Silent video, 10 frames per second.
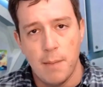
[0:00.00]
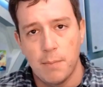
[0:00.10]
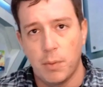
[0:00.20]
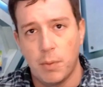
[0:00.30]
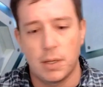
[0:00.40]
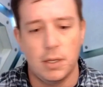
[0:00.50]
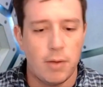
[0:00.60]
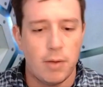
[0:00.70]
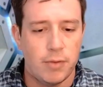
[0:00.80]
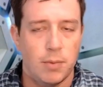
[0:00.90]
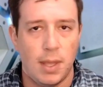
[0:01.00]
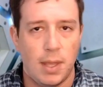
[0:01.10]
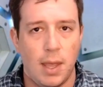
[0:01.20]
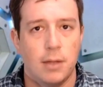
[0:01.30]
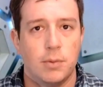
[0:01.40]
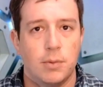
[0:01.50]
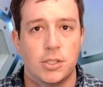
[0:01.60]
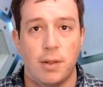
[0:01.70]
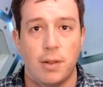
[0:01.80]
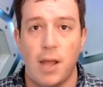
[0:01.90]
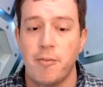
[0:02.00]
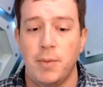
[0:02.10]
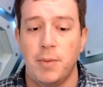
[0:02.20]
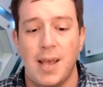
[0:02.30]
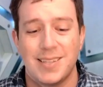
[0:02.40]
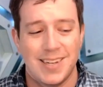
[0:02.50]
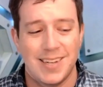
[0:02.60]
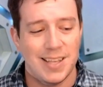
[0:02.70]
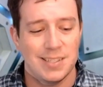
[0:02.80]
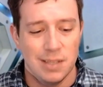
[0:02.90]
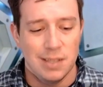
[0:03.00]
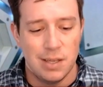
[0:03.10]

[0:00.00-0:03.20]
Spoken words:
but we are going to do everything we can to ensure that everybody has a nice,